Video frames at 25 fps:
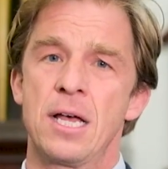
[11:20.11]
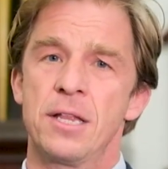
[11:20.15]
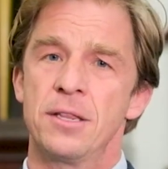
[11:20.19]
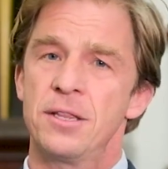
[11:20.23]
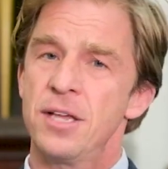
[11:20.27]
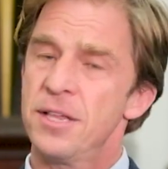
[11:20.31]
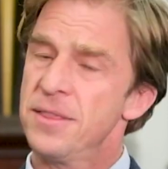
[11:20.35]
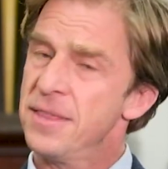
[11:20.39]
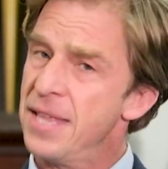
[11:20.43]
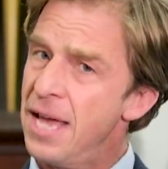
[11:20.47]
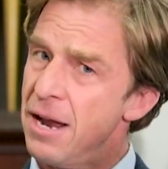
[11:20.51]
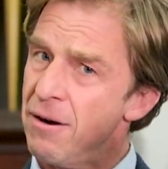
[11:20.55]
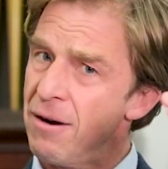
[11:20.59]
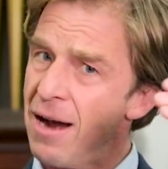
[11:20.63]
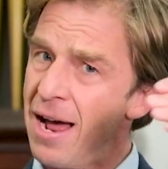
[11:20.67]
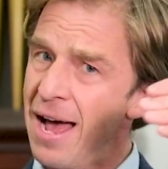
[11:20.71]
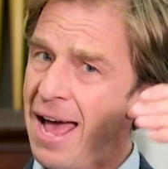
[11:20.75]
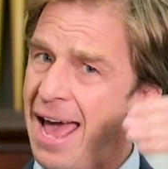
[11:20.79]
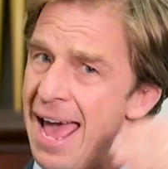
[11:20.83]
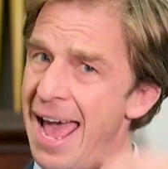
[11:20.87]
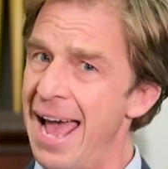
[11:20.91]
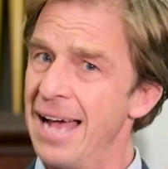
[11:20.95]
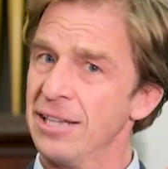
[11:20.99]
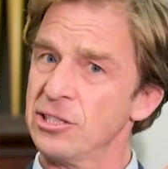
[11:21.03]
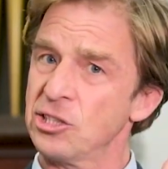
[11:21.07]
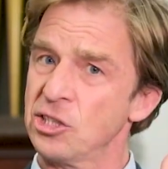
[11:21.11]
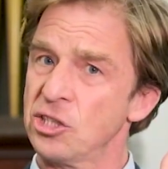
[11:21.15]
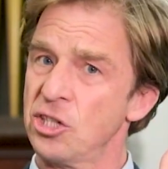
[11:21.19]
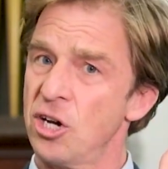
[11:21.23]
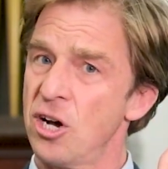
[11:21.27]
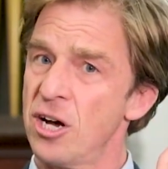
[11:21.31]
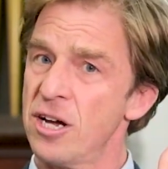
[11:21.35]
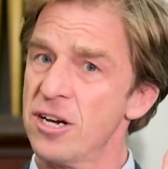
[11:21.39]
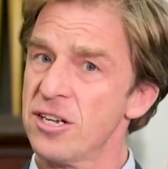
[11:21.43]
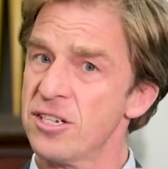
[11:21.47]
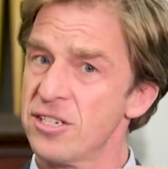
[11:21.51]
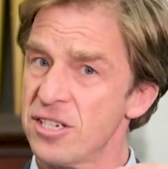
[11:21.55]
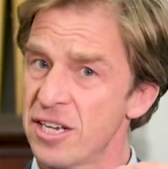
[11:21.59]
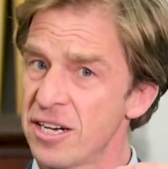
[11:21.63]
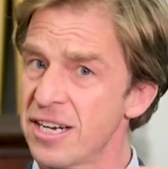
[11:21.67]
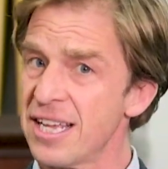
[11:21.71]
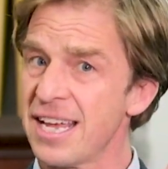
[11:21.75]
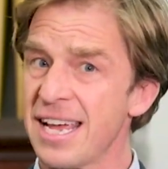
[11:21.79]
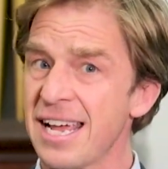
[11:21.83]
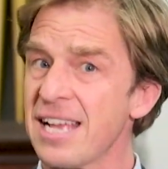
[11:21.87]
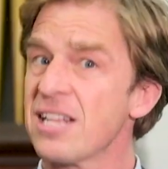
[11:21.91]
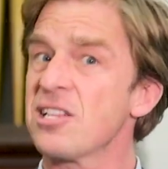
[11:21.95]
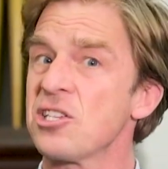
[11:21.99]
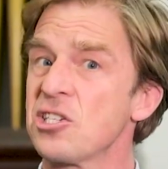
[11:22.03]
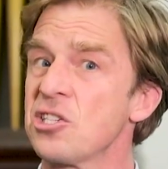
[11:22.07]
that there are outsiders and
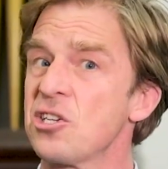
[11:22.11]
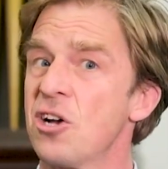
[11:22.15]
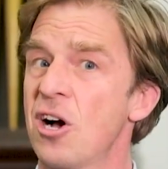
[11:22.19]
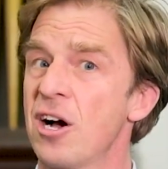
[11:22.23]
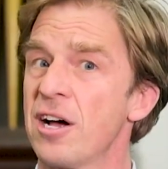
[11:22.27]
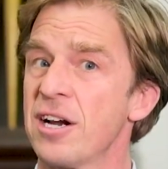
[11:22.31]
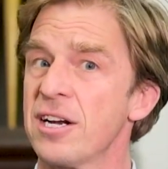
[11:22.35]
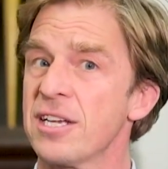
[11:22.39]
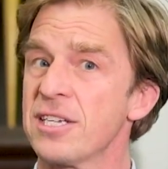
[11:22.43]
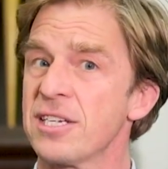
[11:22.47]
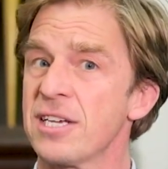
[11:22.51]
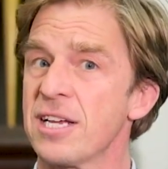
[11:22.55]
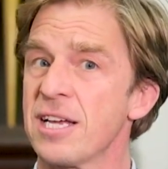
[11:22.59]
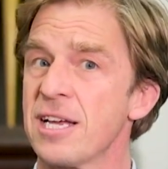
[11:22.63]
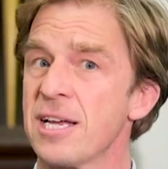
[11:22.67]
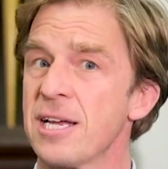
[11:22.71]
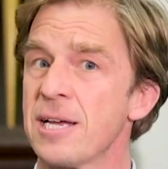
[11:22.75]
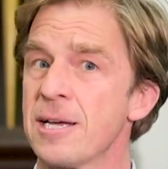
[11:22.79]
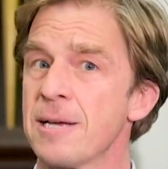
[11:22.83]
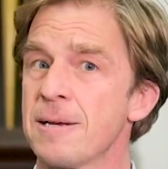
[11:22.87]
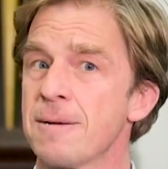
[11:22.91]
insiders here.